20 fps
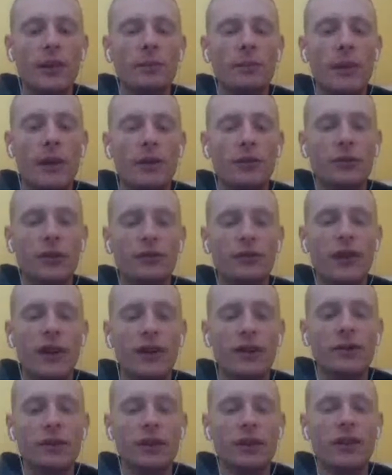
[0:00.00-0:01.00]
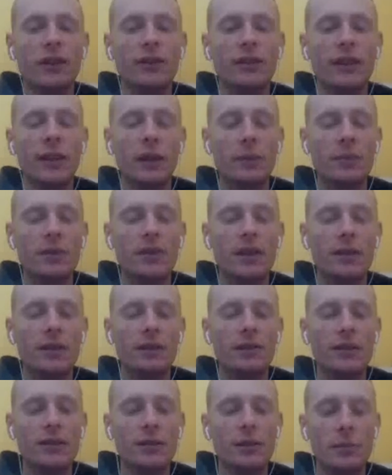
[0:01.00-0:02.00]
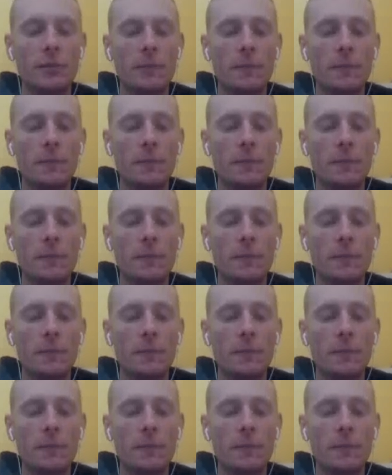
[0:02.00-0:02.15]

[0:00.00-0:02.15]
Bowser in the Fire Sea to get upstairs.